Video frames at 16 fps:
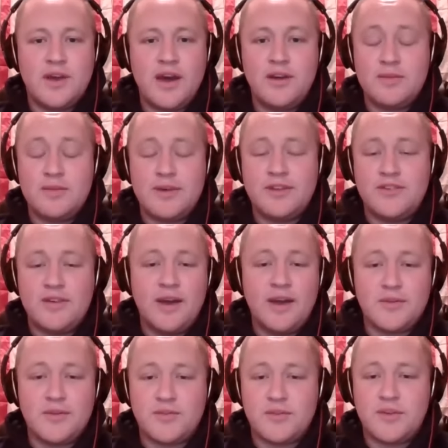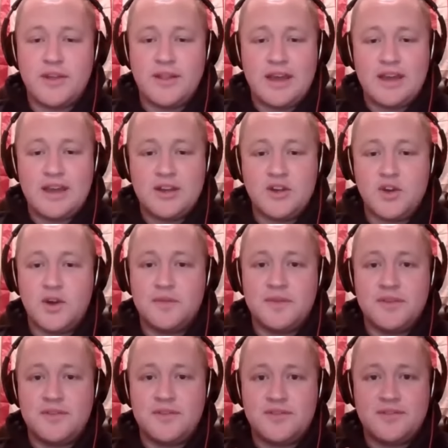I don't know about you. I was really
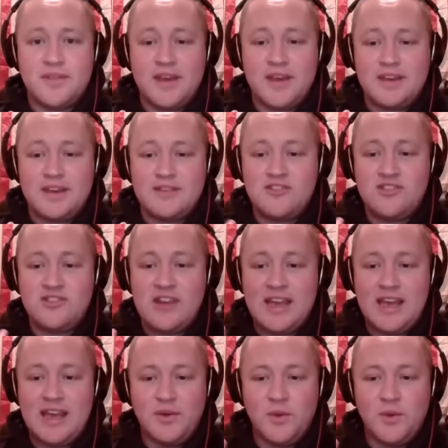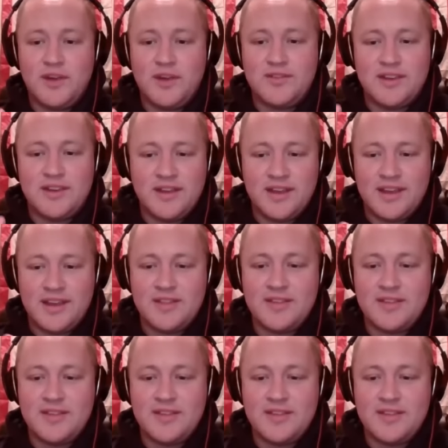nervous, shaking watching it.